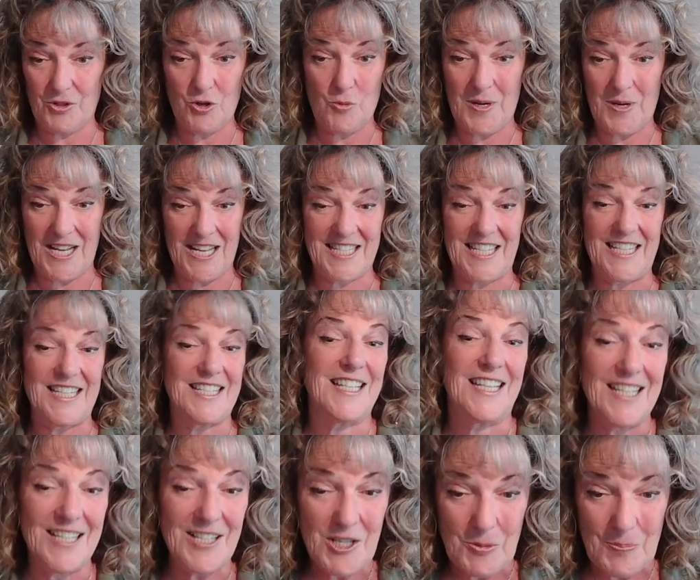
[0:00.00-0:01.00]
Nobody has any
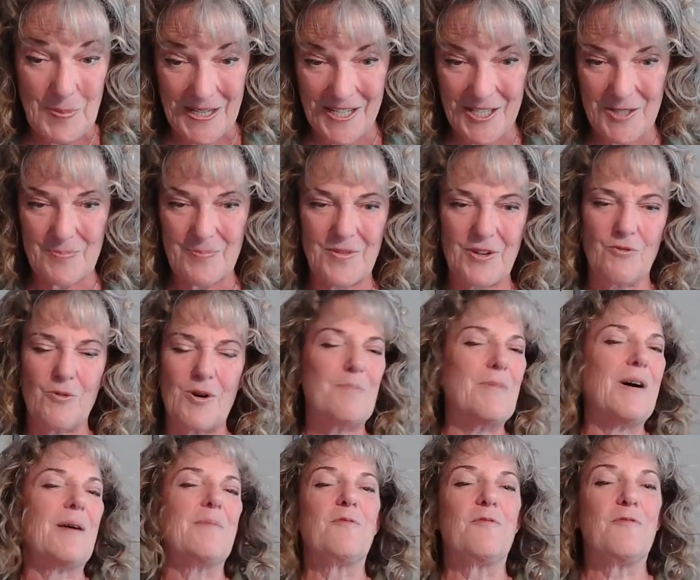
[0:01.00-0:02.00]
teeth because of what
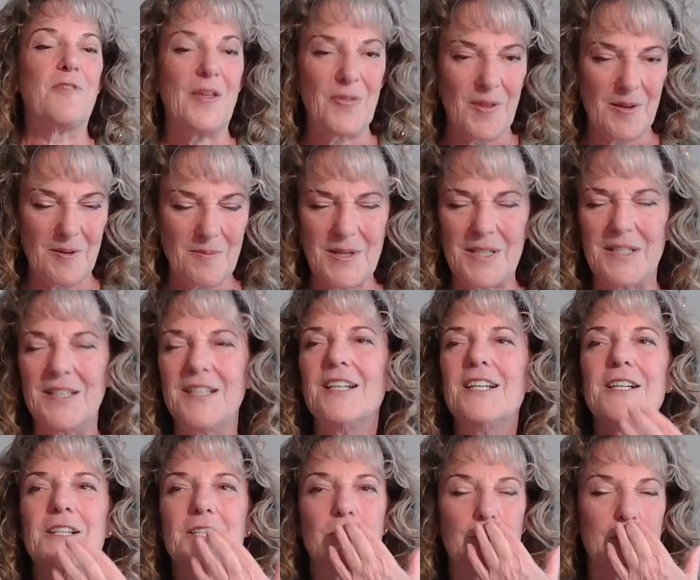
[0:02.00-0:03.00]
mom fed them, and
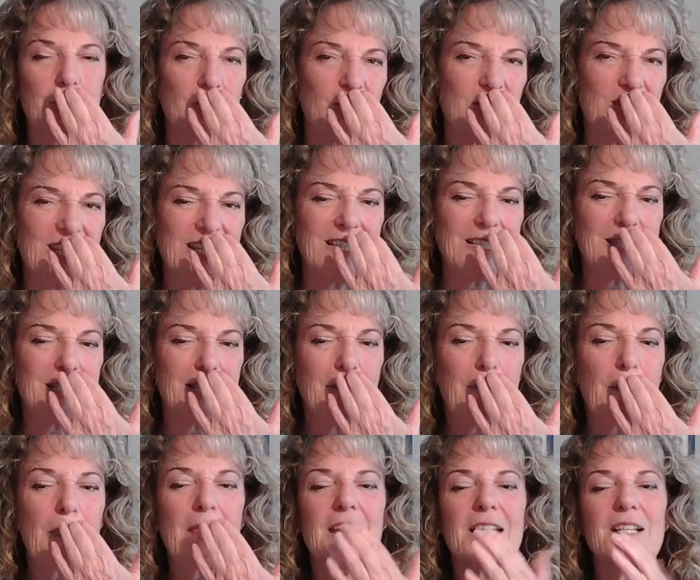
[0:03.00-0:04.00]
so
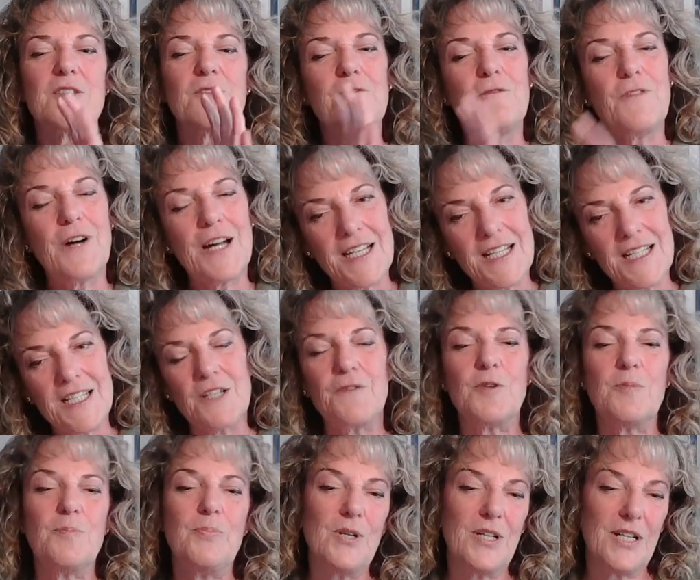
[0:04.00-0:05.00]
it's funny
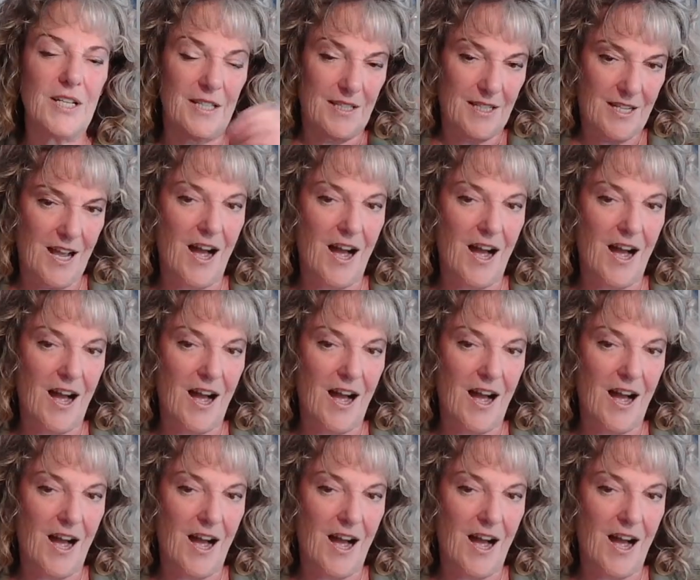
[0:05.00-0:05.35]
if you put it in the